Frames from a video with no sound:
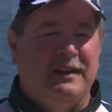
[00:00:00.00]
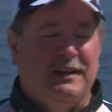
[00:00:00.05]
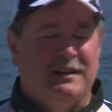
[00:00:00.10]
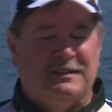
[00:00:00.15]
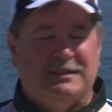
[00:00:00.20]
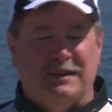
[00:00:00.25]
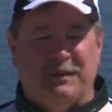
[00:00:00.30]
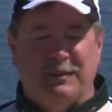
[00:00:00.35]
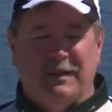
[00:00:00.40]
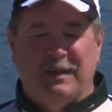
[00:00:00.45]

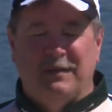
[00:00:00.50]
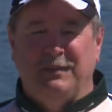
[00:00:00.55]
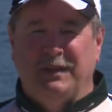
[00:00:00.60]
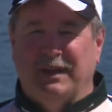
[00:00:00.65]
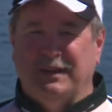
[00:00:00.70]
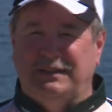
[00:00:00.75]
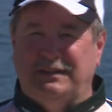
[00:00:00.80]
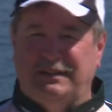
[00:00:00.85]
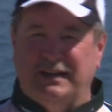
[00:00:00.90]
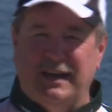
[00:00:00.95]
Some of them
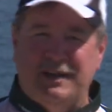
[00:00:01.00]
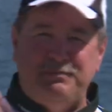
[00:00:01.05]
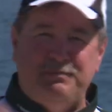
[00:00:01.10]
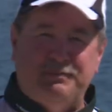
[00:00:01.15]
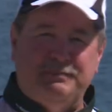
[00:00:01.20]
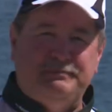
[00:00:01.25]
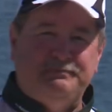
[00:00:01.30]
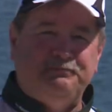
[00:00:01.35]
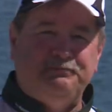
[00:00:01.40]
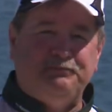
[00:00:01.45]
you dip,
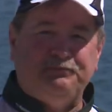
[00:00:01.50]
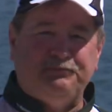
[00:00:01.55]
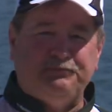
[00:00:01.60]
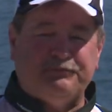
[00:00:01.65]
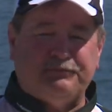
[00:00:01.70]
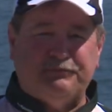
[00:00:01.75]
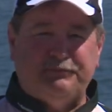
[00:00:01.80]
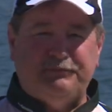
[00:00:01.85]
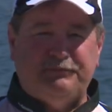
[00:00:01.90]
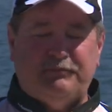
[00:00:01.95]

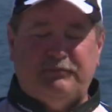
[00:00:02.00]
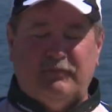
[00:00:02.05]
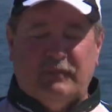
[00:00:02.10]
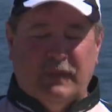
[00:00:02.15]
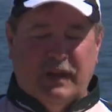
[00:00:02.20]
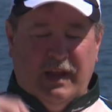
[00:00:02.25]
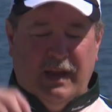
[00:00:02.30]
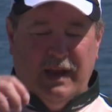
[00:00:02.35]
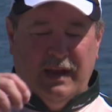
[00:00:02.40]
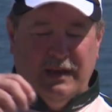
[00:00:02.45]

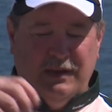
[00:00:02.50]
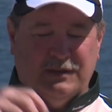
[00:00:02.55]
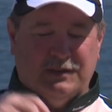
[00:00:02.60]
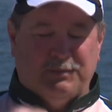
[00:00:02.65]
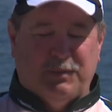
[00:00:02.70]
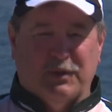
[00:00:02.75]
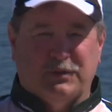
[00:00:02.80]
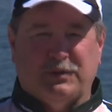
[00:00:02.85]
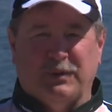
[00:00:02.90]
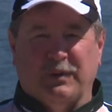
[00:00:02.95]
and it's
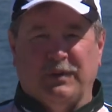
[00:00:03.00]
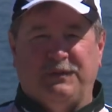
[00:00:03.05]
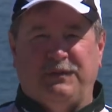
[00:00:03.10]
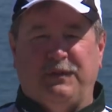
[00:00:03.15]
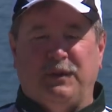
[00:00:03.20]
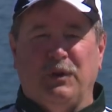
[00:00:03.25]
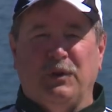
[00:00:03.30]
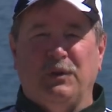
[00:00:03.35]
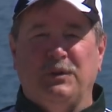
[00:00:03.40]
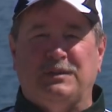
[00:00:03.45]
supposed to
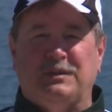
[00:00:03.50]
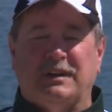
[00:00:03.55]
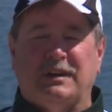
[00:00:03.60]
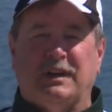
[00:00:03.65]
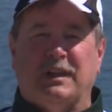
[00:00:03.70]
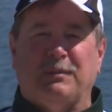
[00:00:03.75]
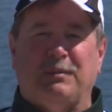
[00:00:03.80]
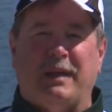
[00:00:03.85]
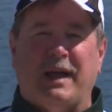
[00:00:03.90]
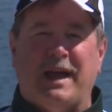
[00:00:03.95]
infuse
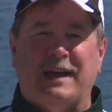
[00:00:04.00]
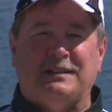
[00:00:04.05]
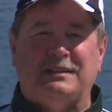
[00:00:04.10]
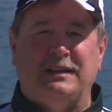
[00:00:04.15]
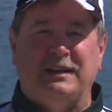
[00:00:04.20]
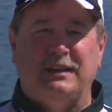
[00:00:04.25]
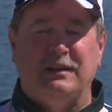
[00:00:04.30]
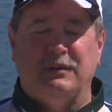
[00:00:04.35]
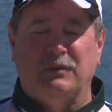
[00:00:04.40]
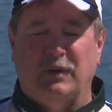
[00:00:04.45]
into the
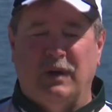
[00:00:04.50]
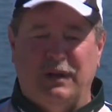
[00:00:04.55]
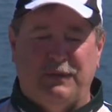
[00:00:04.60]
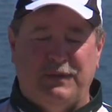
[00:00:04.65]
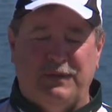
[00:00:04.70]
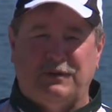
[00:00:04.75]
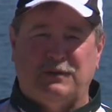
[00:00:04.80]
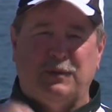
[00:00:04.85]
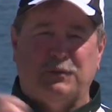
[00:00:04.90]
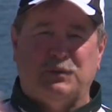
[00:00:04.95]
plastic. Well,
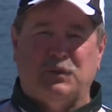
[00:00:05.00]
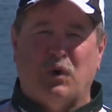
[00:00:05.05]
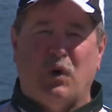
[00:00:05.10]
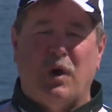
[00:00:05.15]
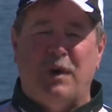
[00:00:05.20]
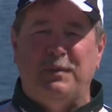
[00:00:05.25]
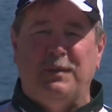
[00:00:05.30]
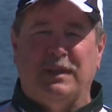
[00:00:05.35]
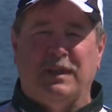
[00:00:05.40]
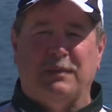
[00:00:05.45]
if it's
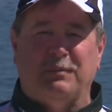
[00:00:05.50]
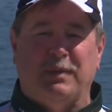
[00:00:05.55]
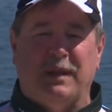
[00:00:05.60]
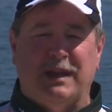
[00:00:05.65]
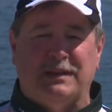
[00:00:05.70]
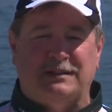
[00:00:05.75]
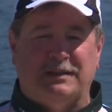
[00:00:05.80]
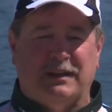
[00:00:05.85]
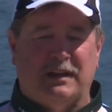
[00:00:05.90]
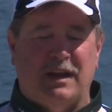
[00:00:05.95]
absorbed into the
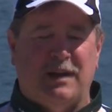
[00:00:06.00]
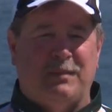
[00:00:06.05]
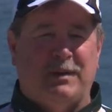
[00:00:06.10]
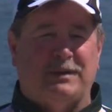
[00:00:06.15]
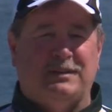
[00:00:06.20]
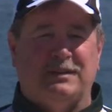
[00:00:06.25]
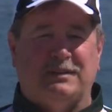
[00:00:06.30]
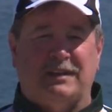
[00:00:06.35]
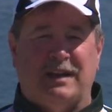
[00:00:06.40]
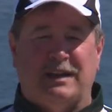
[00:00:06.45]
plastic, how
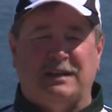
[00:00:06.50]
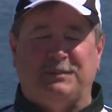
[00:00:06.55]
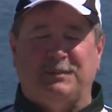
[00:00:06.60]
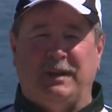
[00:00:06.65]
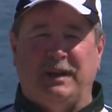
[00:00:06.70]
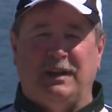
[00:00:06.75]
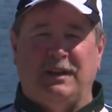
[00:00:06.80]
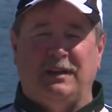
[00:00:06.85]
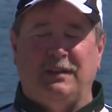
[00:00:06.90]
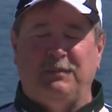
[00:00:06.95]
much of that is
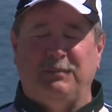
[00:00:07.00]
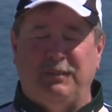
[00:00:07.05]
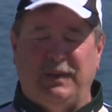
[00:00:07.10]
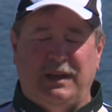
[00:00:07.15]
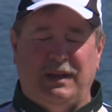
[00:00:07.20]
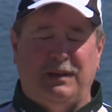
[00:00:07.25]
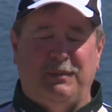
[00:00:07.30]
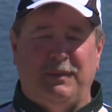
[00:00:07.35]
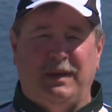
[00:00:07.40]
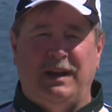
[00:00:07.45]
being
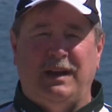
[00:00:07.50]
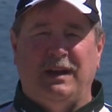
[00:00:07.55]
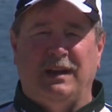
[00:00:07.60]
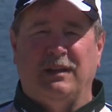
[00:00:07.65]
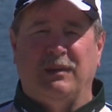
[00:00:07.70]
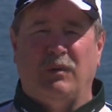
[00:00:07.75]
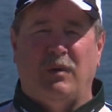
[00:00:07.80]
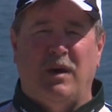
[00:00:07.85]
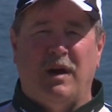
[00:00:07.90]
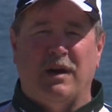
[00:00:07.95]
emitted
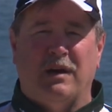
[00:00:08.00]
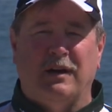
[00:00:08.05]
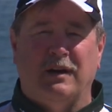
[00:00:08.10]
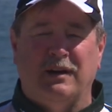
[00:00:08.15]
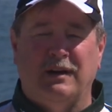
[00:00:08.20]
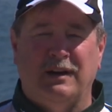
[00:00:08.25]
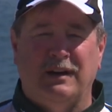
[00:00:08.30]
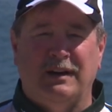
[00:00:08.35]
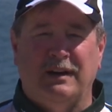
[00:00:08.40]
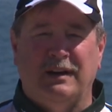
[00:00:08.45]
in the water?